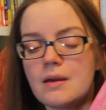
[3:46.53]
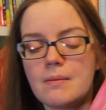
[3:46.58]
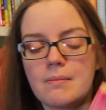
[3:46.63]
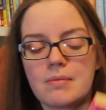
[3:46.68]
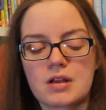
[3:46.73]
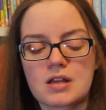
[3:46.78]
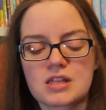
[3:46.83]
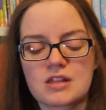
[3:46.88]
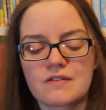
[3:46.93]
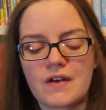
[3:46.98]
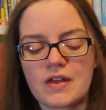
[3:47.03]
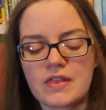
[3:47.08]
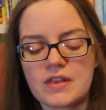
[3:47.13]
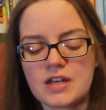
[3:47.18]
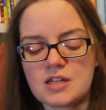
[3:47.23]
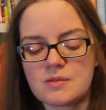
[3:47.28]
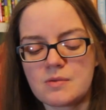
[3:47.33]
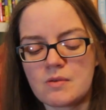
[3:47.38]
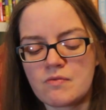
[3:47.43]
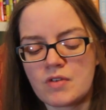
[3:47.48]
Because the fact that
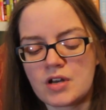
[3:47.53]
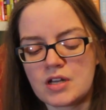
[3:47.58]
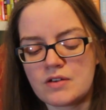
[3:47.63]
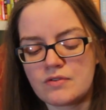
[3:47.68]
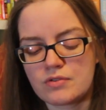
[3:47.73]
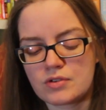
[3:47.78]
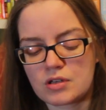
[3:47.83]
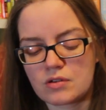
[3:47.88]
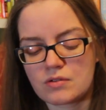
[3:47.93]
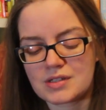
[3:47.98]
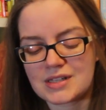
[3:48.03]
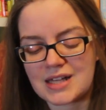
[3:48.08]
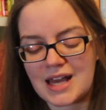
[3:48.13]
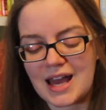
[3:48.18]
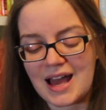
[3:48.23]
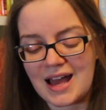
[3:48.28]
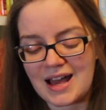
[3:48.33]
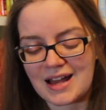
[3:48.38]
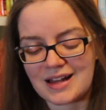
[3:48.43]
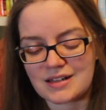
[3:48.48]
it's been running for as long as
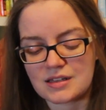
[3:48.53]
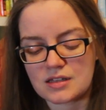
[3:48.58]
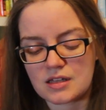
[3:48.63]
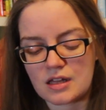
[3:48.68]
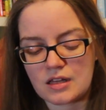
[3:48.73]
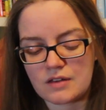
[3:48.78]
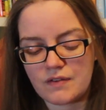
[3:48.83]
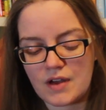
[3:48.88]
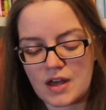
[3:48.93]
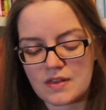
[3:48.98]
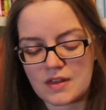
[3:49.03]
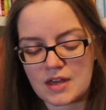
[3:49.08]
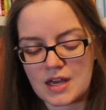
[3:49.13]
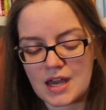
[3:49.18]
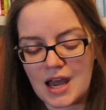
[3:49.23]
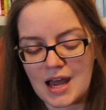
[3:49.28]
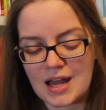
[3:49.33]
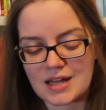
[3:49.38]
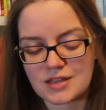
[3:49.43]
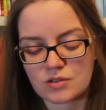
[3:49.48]
it has, and the fact that
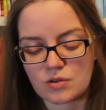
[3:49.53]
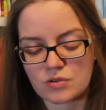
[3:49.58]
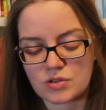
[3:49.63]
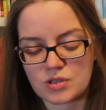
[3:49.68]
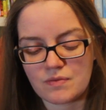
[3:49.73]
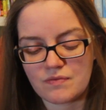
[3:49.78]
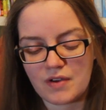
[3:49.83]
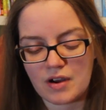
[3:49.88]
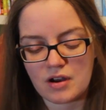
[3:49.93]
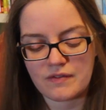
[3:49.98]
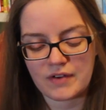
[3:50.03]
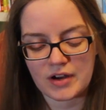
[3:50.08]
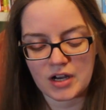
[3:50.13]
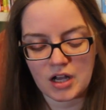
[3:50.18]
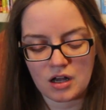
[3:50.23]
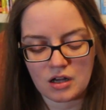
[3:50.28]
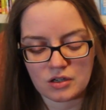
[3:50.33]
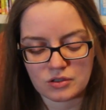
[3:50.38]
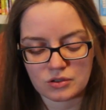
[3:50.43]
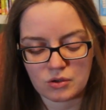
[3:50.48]
it has got some very, very
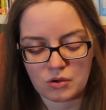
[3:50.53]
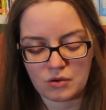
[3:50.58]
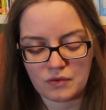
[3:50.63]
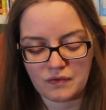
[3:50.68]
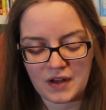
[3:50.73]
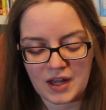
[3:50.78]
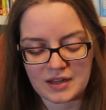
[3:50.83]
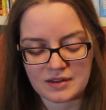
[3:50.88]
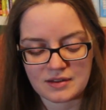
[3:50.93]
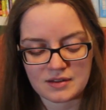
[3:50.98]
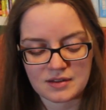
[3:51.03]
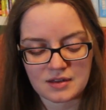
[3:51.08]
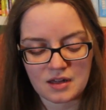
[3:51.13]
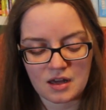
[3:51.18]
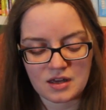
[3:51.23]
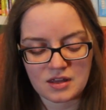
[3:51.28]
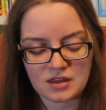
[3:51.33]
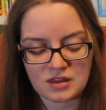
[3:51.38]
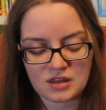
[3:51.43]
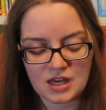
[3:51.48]
hardcore fans,
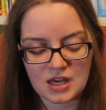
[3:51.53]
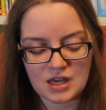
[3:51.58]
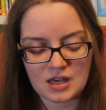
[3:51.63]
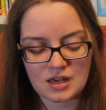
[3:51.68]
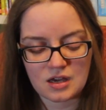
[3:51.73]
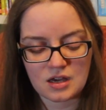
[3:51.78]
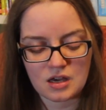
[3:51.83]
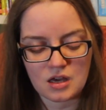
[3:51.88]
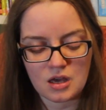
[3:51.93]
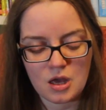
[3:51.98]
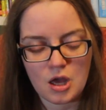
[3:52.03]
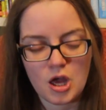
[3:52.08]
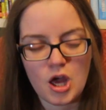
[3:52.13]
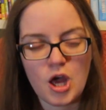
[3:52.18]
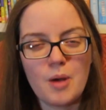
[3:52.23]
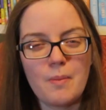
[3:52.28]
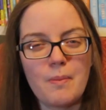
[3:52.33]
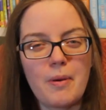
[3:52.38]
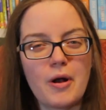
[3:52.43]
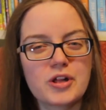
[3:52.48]
I think
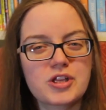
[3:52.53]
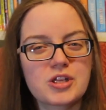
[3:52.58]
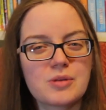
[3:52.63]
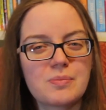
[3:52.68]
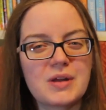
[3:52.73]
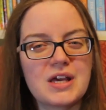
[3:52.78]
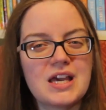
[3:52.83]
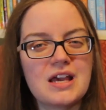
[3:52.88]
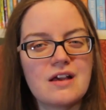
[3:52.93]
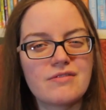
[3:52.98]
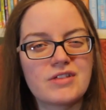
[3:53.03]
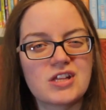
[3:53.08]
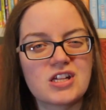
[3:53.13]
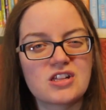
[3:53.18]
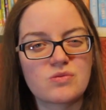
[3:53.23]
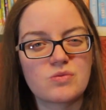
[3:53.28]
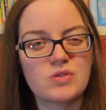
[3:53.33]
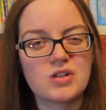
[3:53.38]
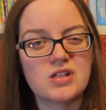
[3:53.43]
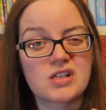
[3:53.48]
possibly if
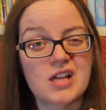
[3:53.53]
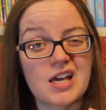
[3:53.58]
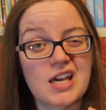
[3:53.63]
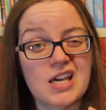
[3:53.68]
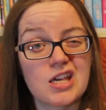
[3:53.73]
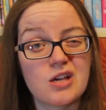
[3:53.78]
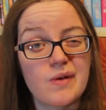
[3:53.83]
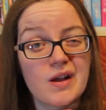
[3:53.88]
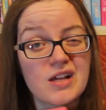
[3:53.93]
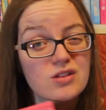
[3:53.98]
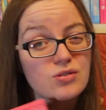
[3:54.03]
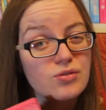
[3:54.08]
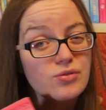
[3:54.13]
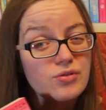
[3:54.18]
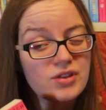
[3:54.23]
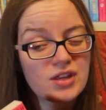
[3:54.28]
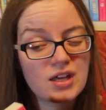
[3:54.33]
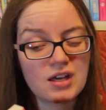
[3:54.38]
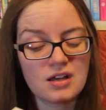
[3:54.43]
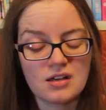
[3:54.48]
this was a US
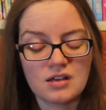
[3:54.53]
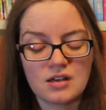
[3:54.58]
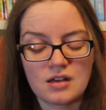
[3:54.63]
author,